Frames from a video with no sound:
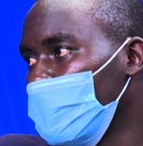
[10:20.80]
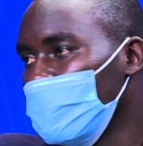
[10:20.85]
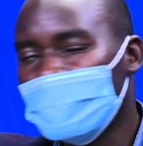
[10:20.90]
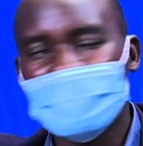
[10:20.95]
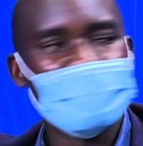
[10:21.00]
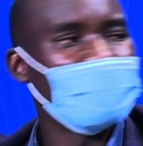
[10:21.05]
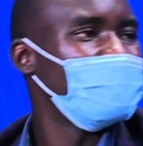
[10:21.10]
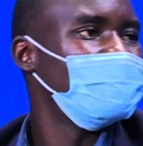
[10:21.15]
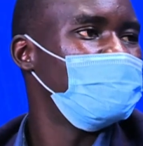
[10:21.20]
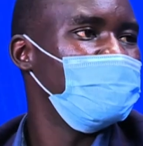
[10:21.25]

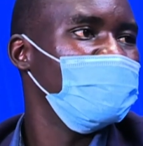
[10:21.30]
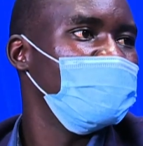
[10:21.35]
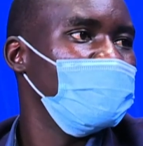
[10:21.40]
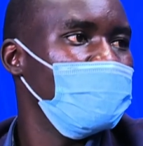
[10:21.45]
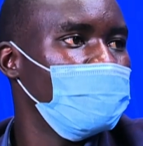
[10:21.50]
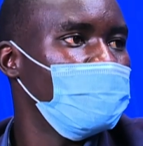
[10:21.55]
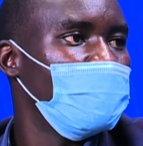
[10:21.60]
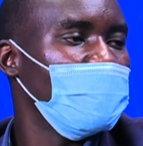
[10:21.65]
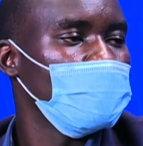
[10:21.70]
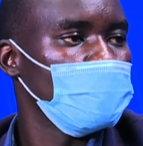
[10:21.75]
that big
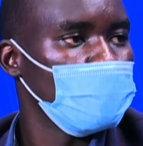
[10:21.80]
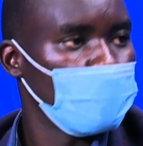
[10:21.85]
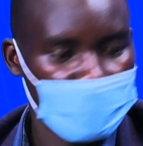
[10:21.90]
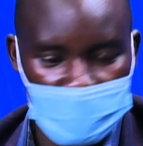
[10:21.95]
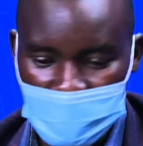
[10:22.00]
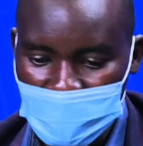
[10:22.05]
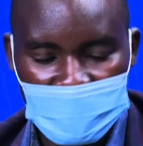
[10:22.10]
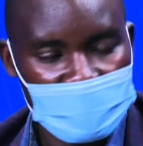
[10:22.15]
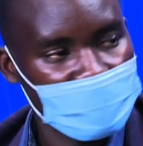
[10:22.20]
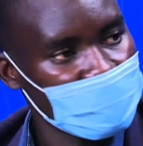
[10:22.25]
impact to what
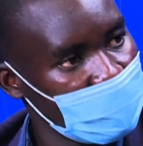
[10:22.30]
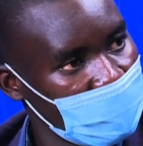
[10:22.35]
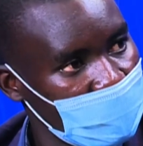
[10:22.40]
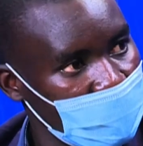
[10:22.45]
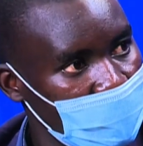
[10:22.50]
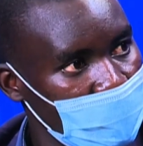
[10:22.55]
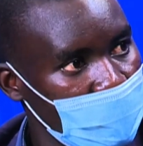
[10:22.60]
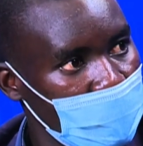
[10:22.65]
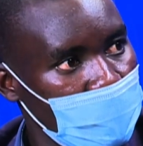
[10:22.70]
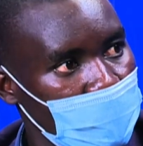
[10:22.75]
I can
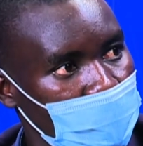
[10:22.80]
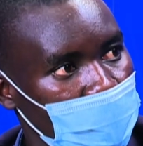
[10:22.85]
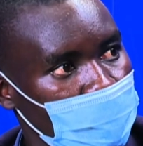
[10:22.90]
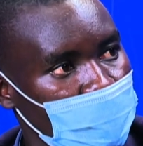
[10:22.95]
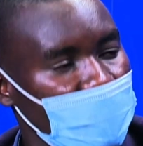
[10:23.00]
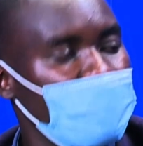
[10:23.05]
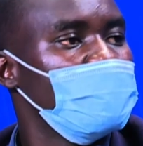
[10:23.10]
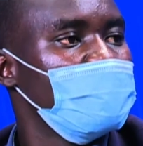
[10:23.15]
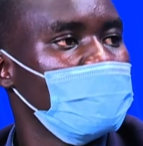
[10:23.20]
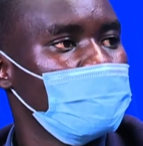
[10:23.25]
say,
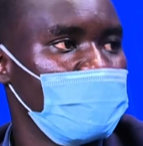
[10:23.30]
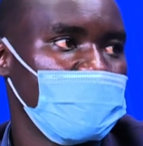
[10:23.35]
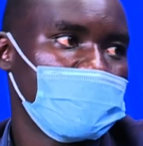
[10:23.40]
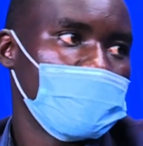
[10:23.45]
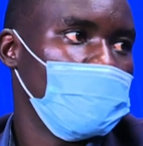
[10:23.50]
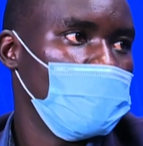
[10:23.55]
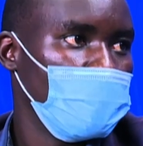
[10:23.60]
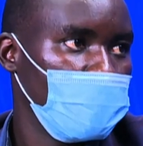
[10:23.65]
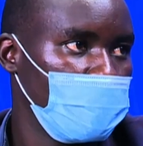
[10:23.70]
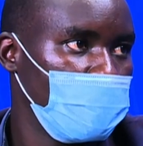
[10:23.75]
but it's a better move.